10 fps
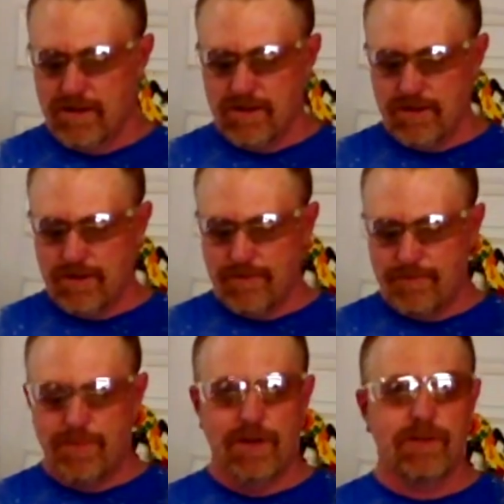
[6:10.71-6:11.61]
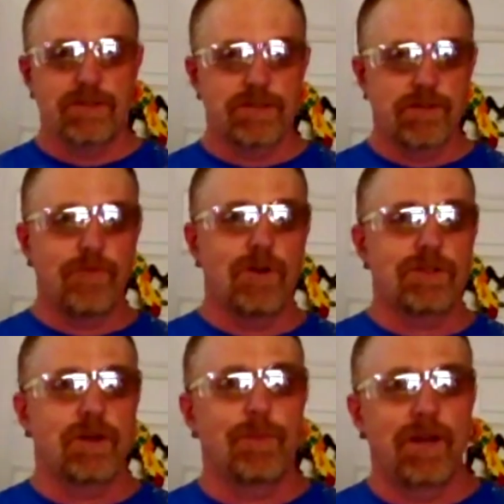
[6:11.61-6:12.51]
but this is the
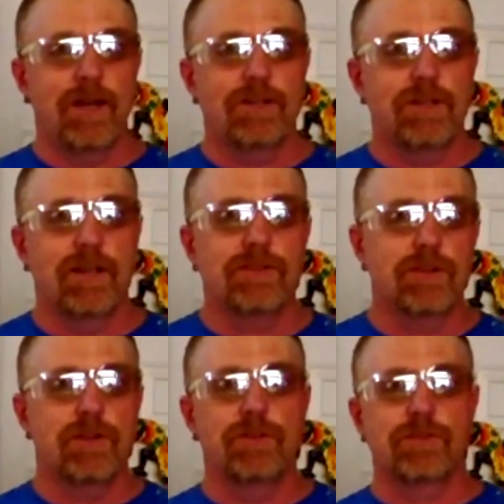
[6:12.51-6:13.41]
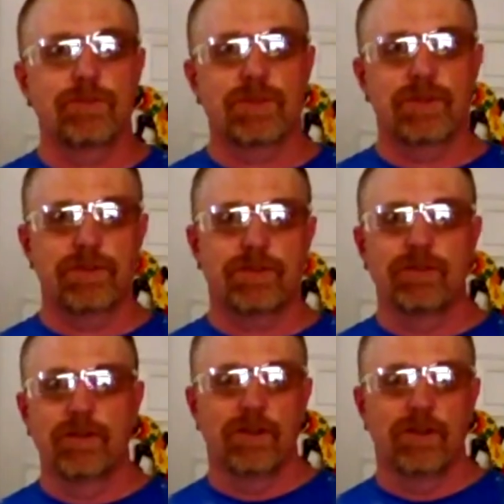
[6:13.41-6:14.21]
first time I had a chance to use them since